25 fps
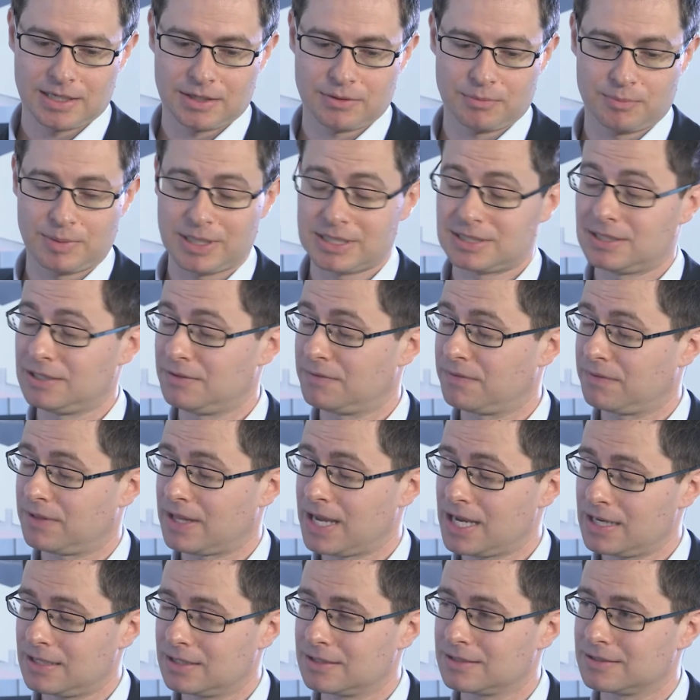basically
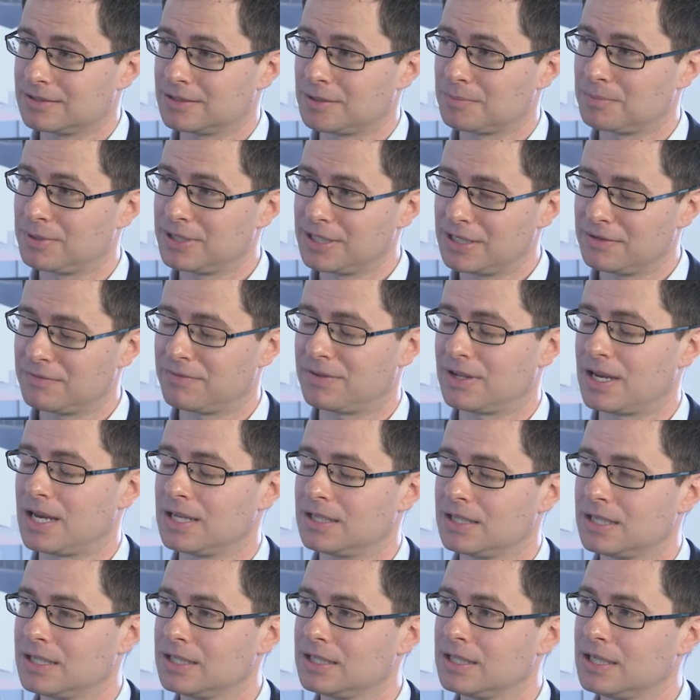flat, completely
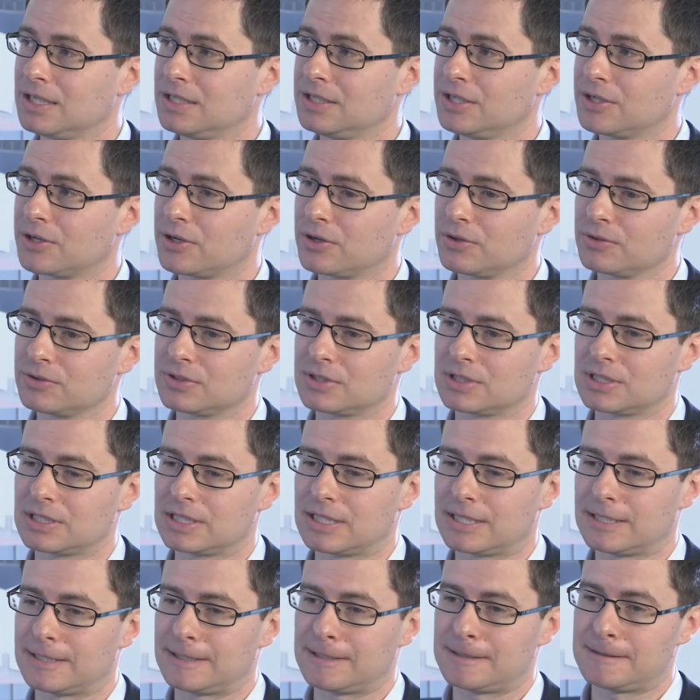flat in euros.
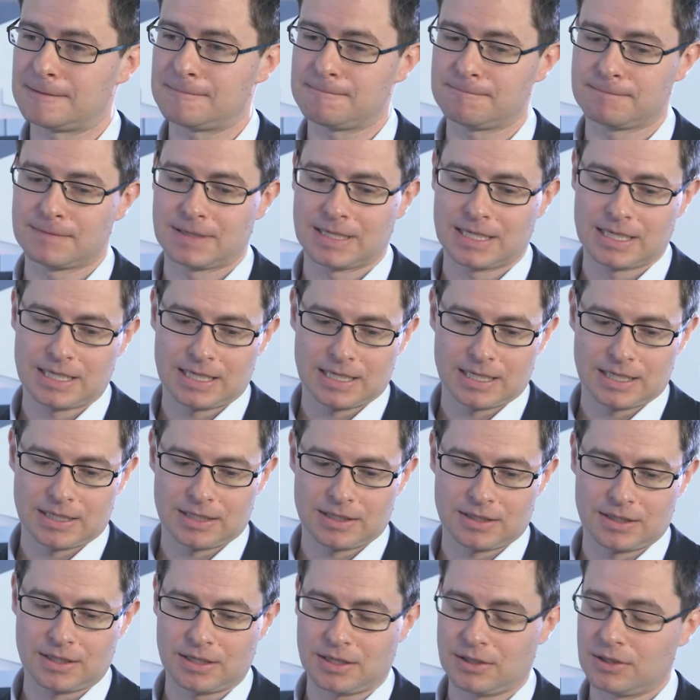
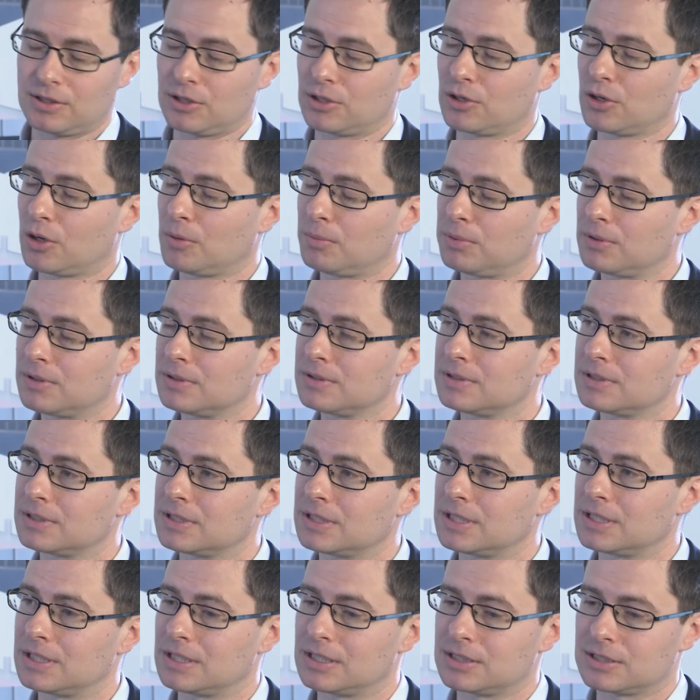The
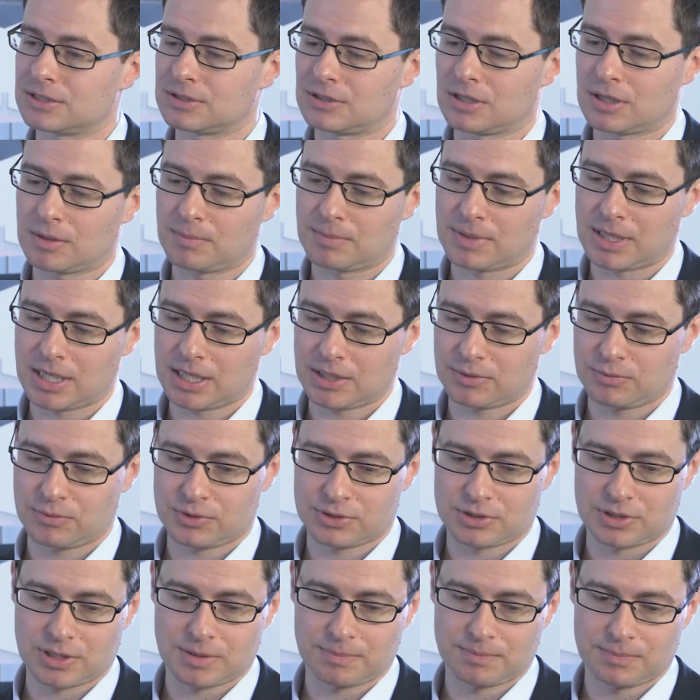global stock market
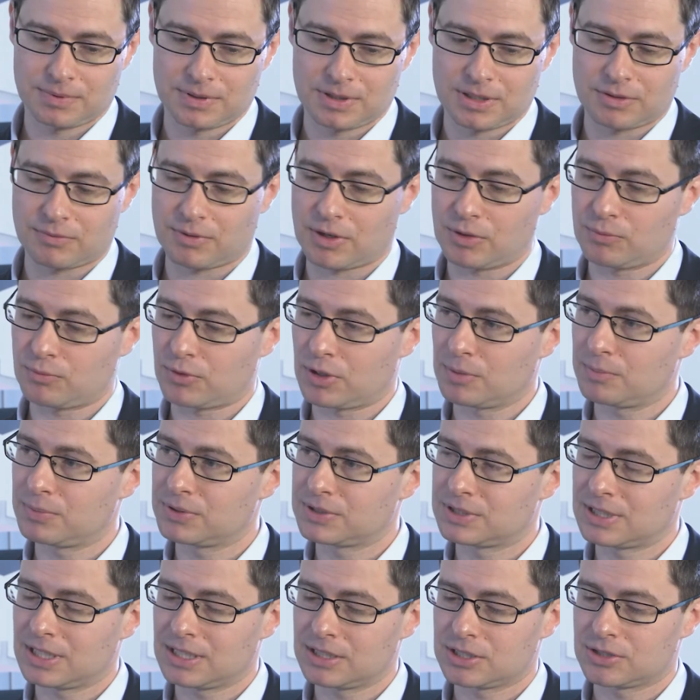was up around
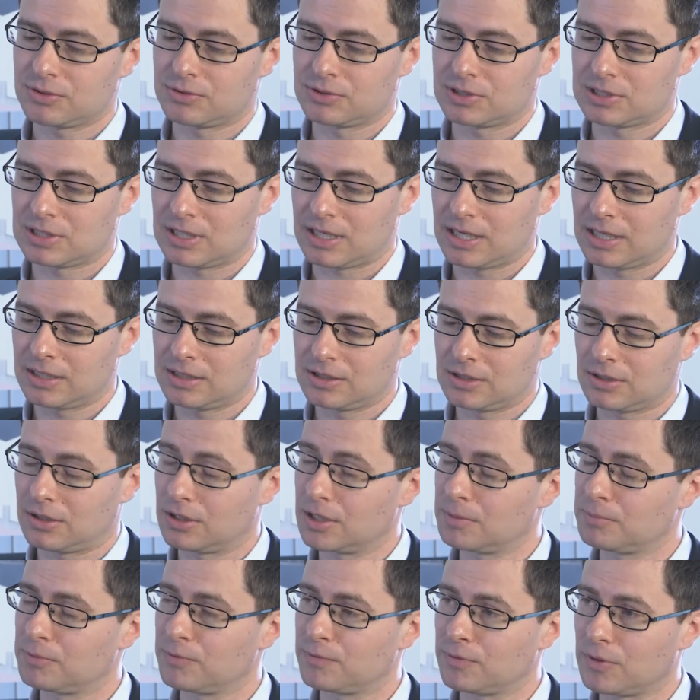1%, so a slight
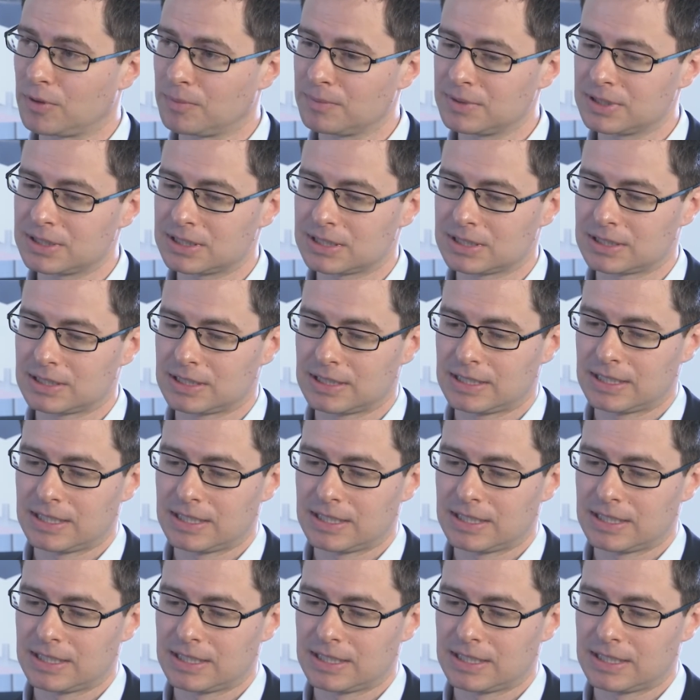underperformance.